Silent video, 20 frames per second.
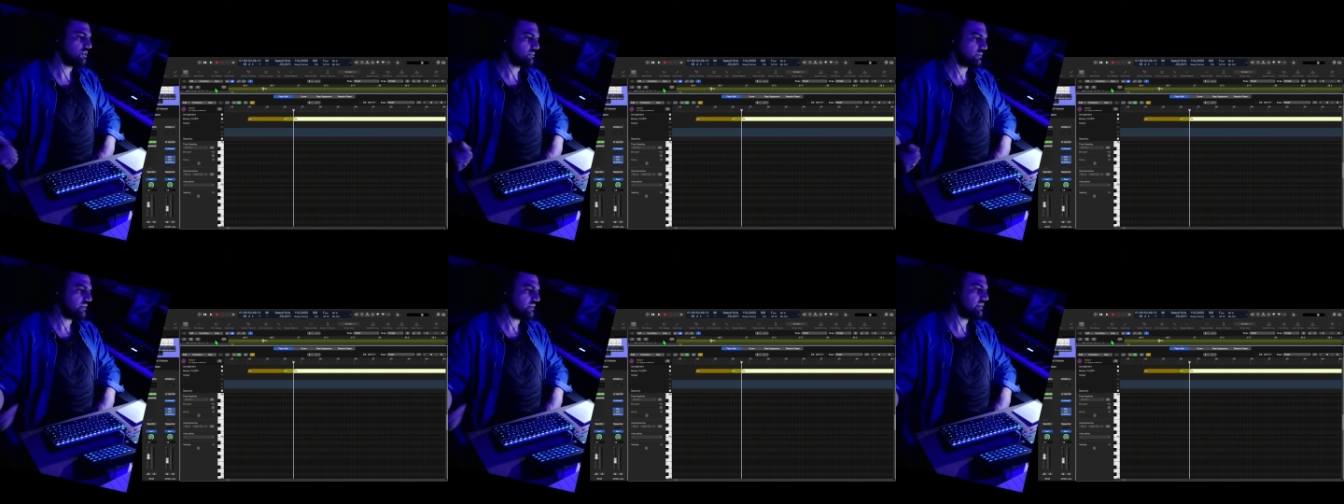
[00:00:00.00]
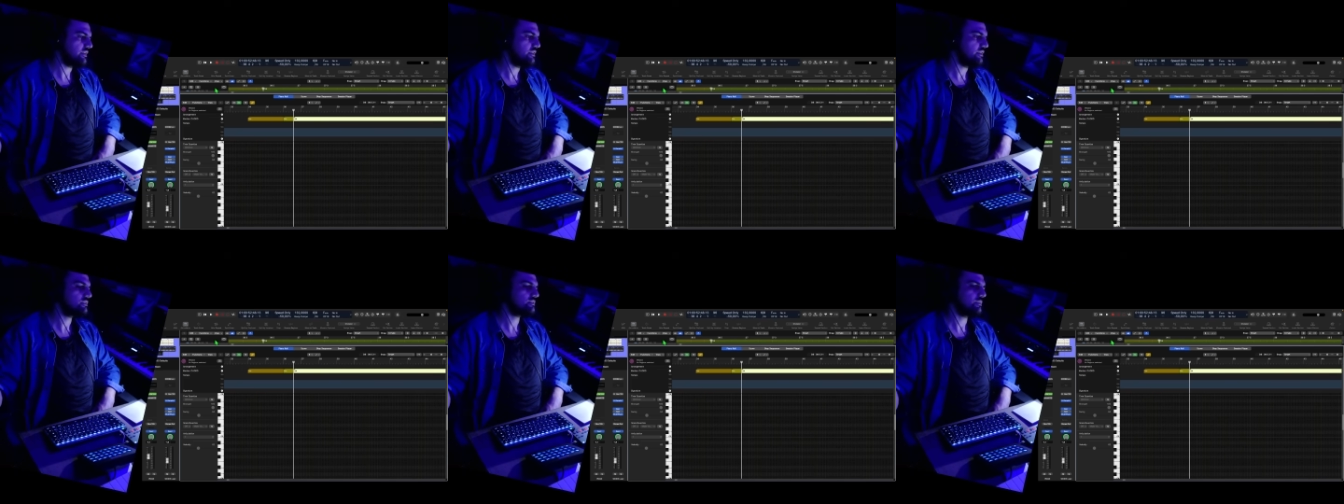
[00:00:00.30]
And
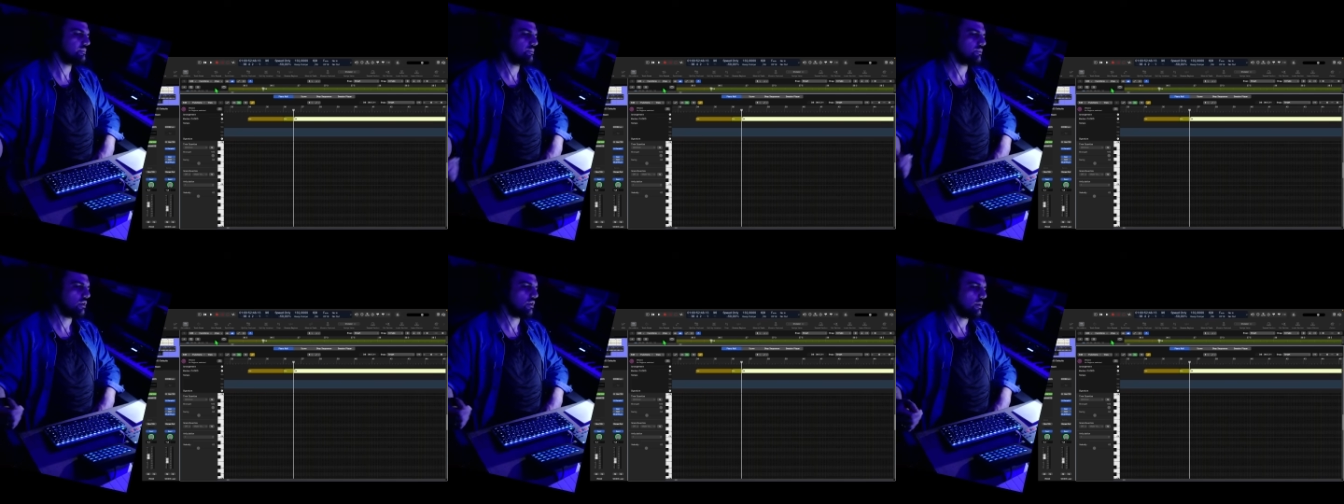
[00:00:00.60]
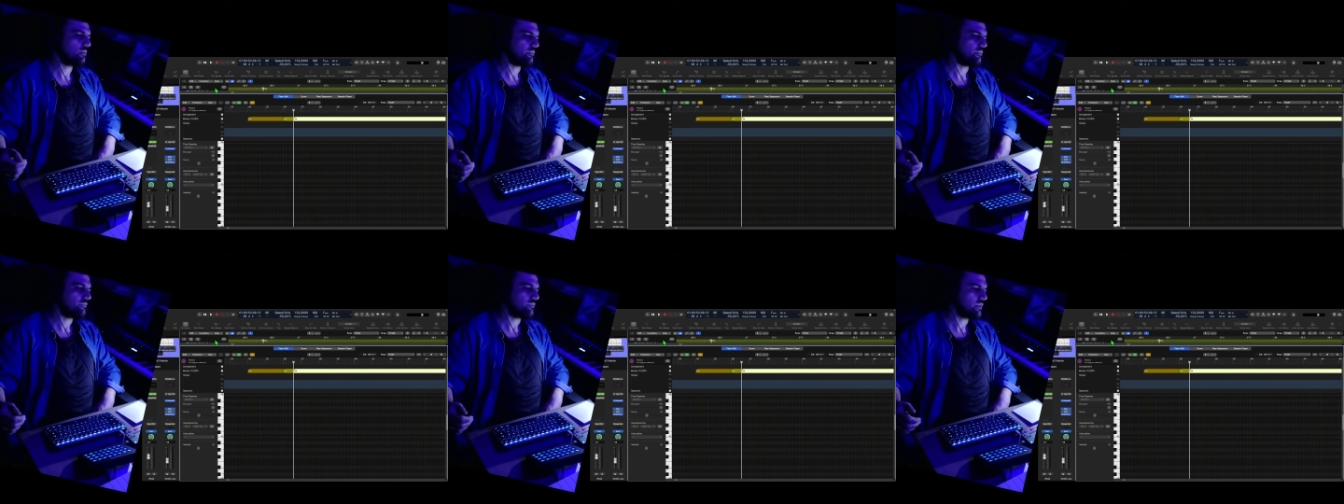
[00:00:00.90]
here's the
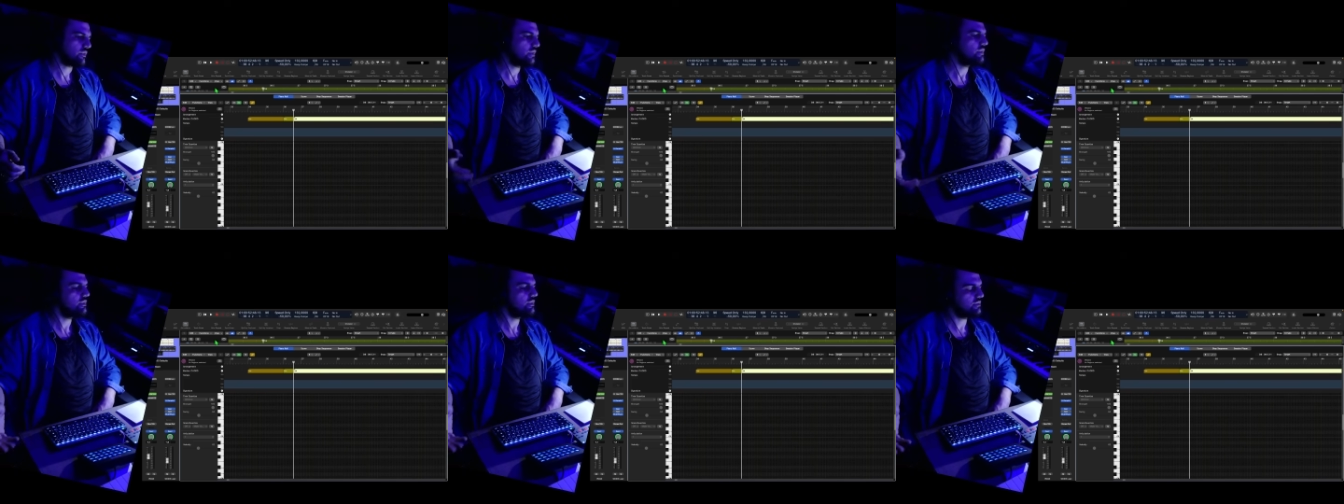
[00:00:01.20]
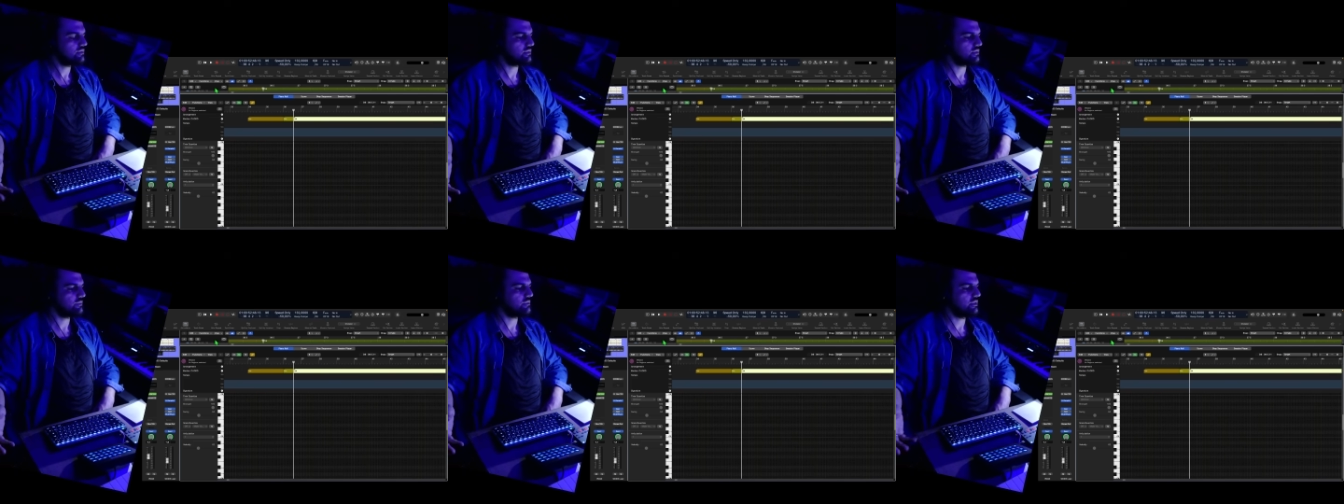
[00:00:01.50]
problem. Here's
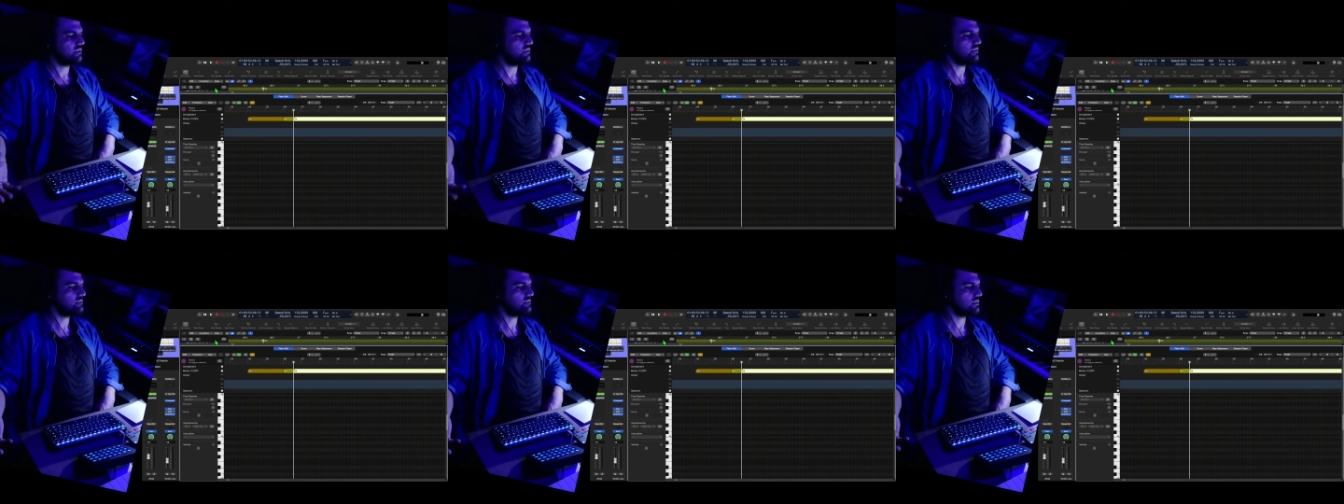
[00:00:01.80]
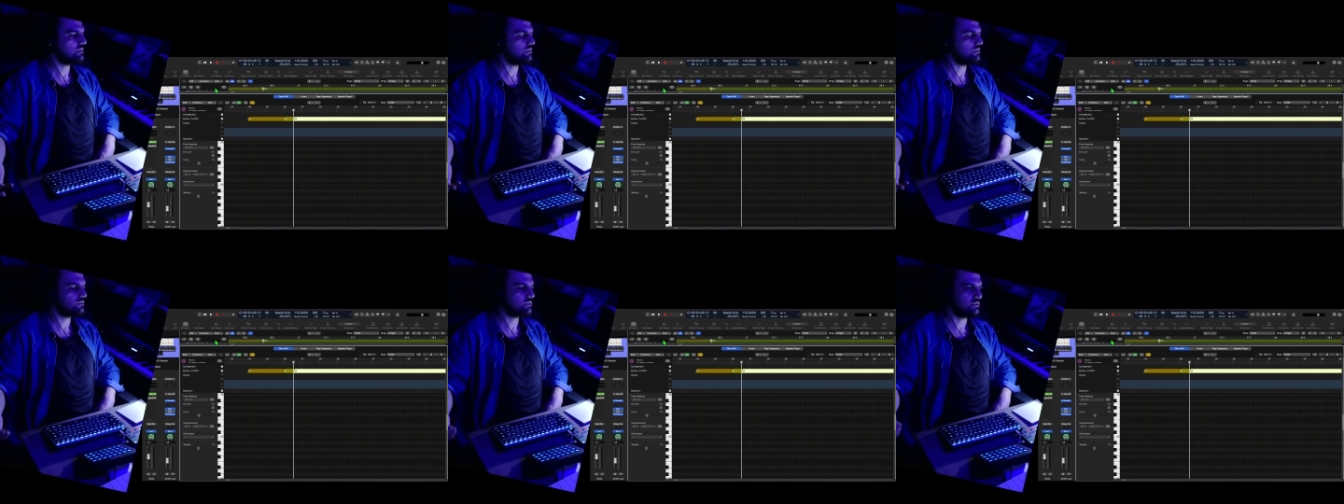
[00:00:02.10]
the
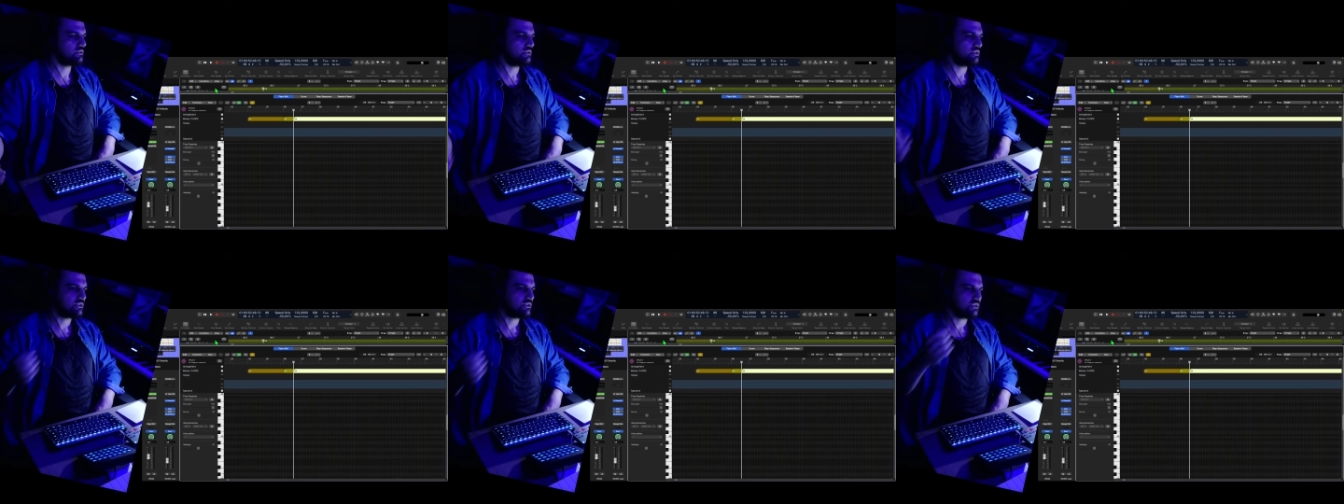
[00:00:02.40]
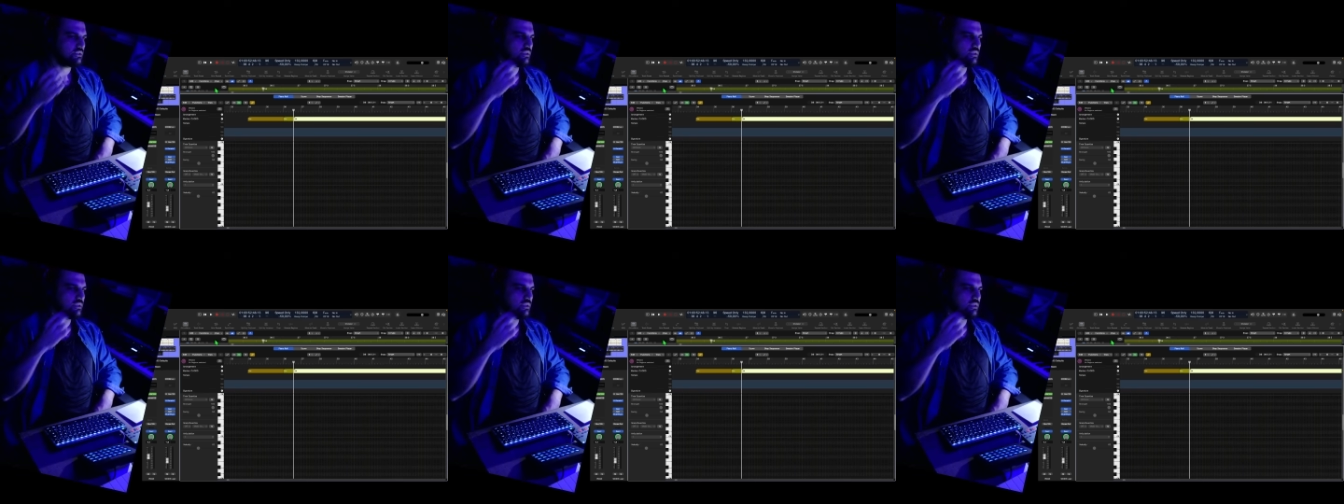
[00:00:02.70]
contradiction.